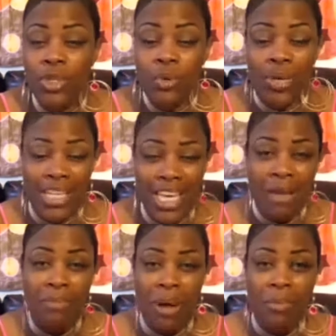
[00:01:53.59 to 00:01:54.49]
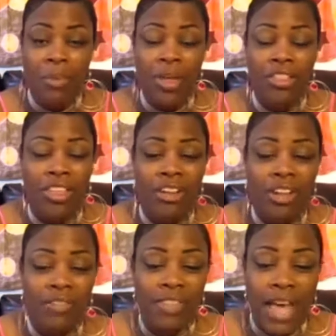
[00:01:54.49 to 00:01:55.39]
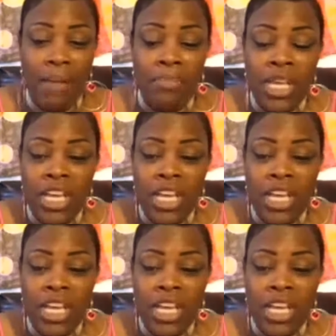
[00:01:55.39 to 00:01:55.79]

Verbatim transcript: to and keep up with and all of that.